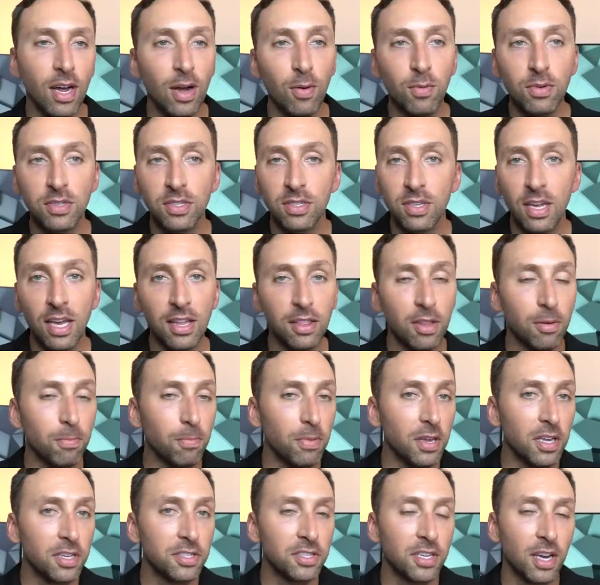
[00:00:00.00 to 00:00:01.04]
I was at the
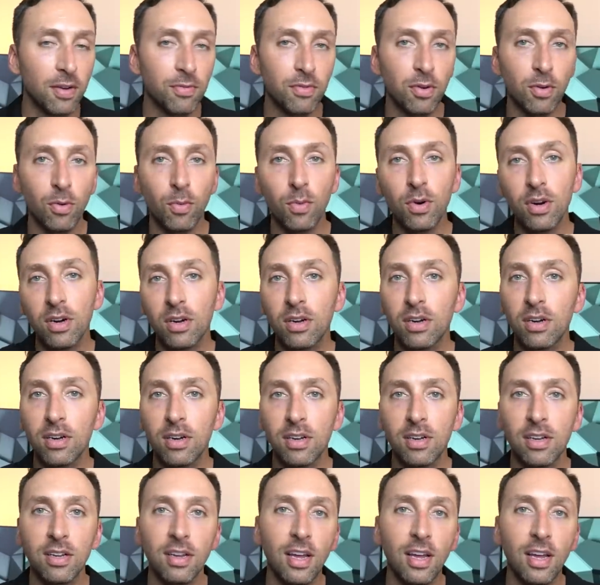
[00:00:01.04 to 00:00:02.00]
beach after work.